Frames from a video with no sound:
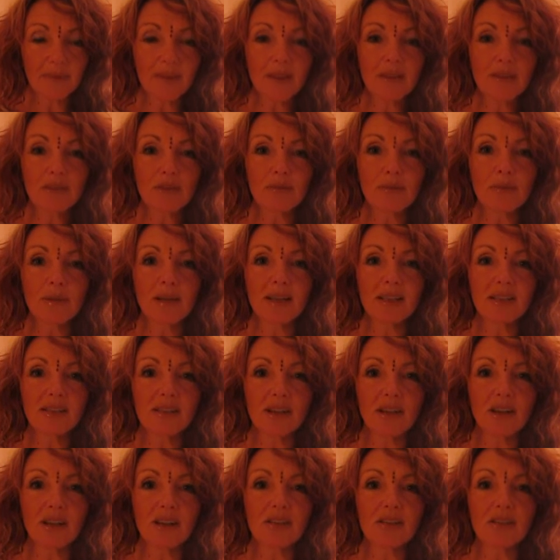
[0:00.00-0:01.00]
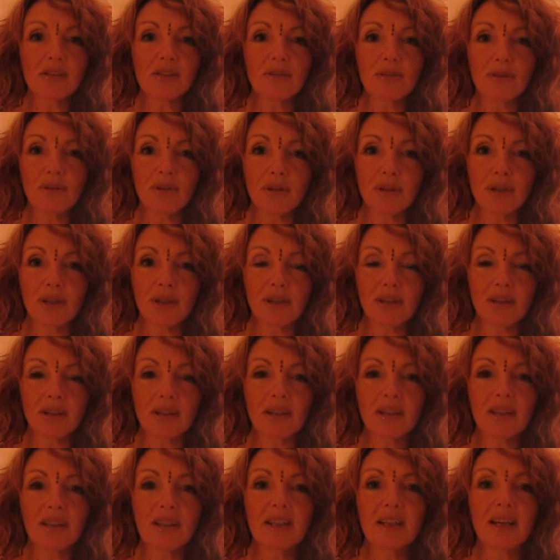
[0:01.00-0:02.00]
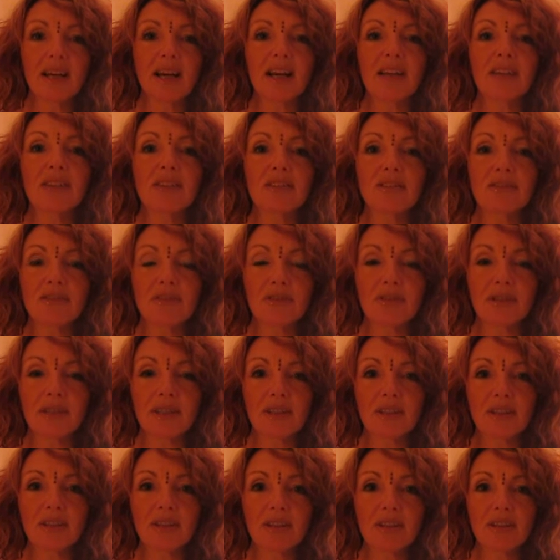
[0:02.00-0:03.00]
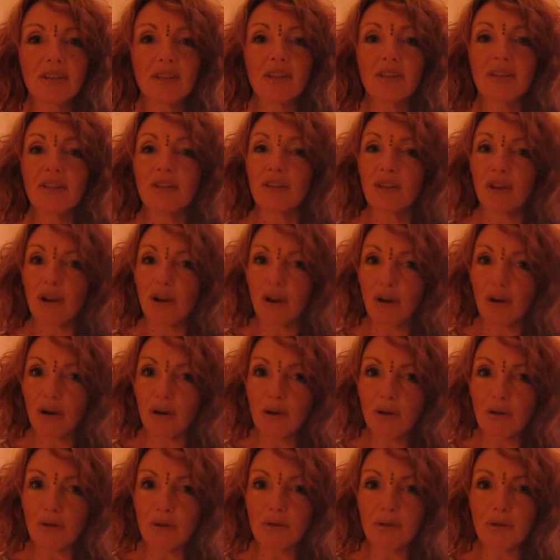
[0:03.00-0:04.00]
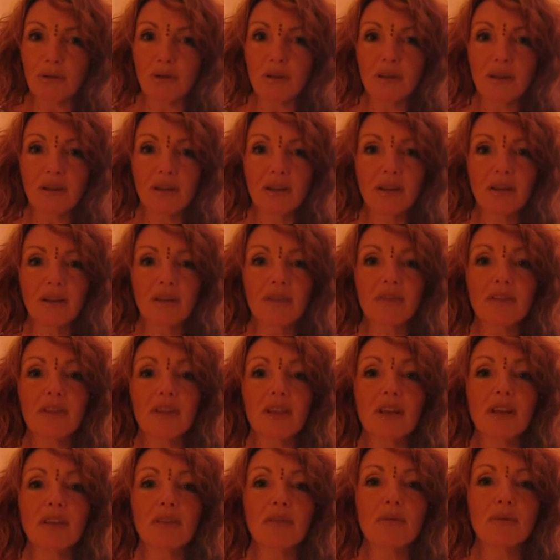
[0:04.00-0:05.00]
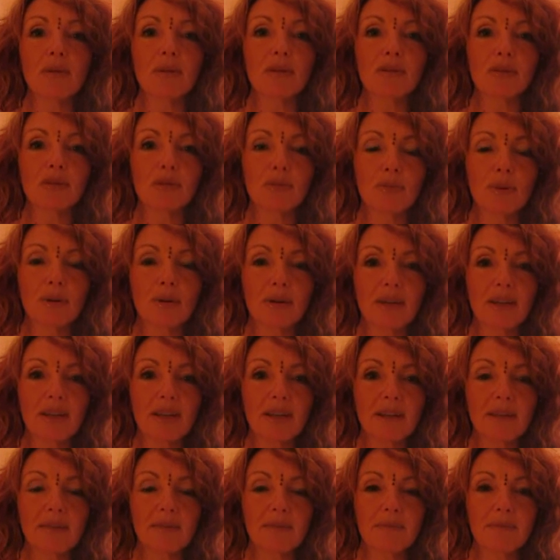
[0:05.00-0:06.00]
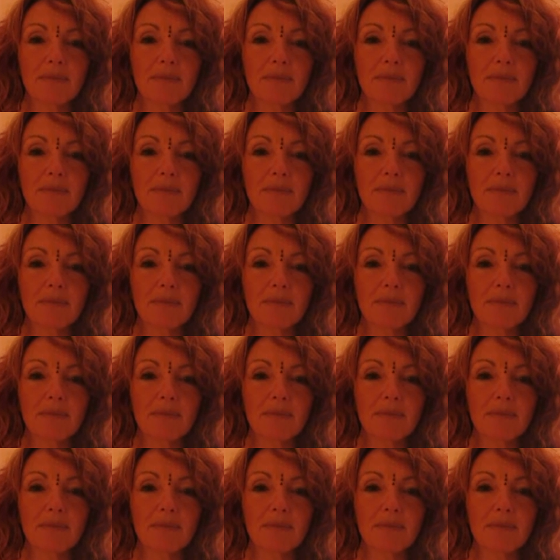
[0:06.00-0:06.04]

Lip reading: to massage, oil, and anoint the whole of the other one's body,